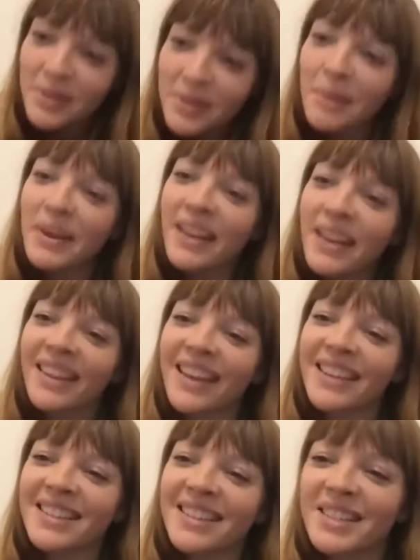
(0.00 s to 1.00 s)
many
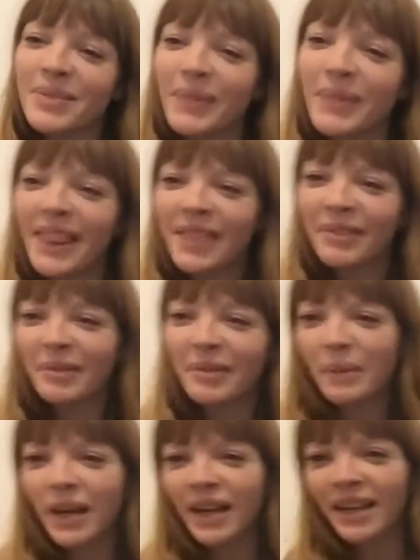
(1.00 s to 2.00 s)
things just went
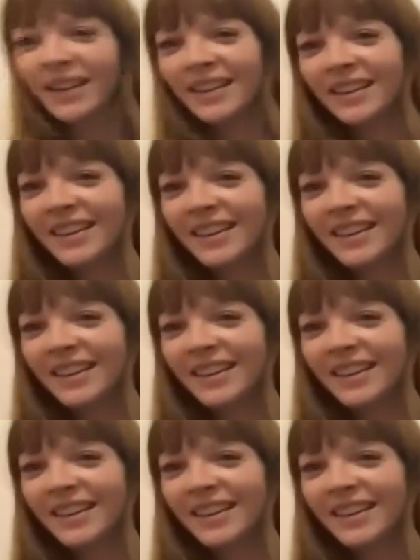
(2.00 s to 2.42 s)
through my